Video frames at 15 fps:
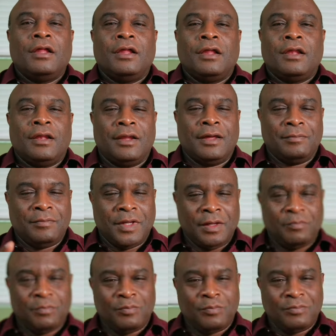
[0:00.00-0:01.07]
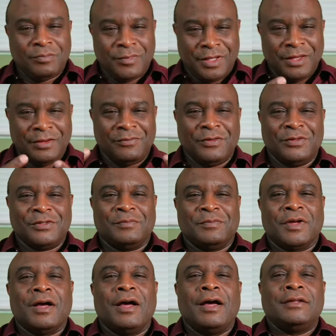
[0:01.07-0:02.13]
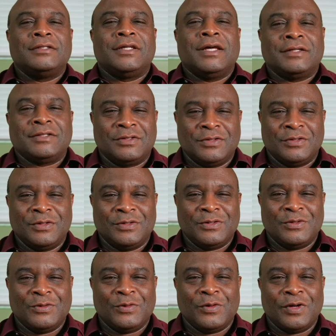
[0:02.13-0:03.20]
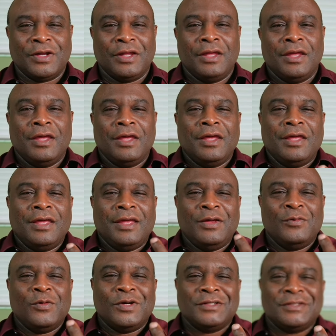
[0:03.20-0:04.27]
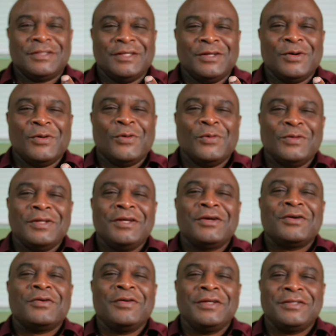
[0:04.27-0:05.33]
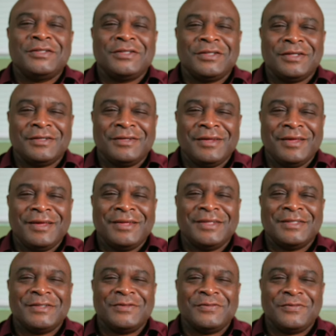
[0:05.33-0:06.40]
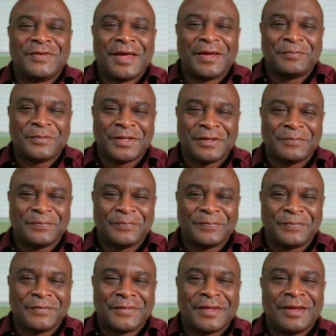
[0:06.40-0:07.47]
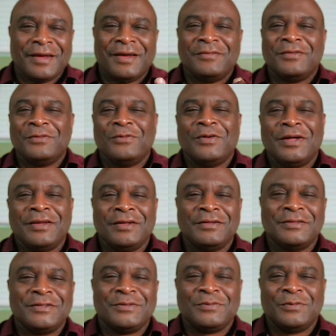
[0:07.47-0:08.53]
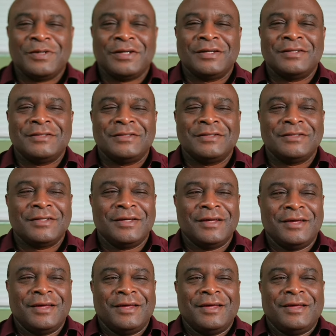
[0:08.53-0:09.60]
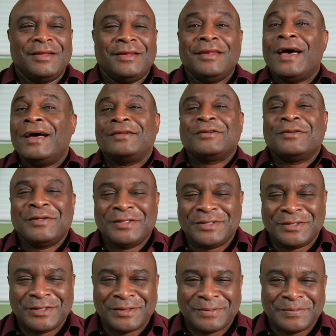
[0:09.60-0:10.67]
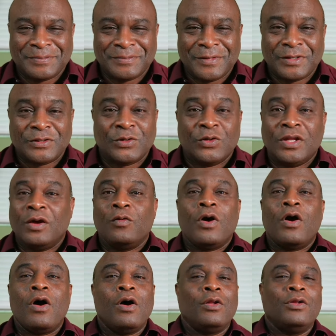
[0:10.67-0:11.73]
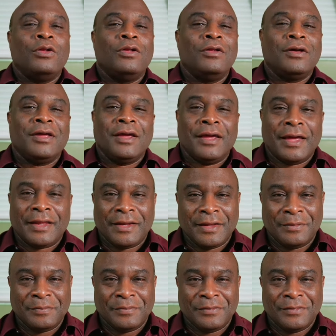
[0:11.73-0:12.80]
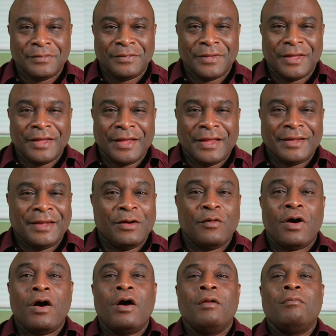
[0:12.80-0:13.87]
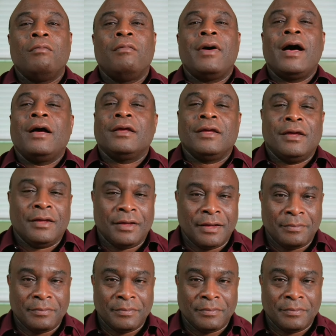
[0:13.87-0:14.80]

let me give you some context to the story. He was the only Christian in his family. Everyone else was not Christian. So they were all looking at him. They were all mocking him.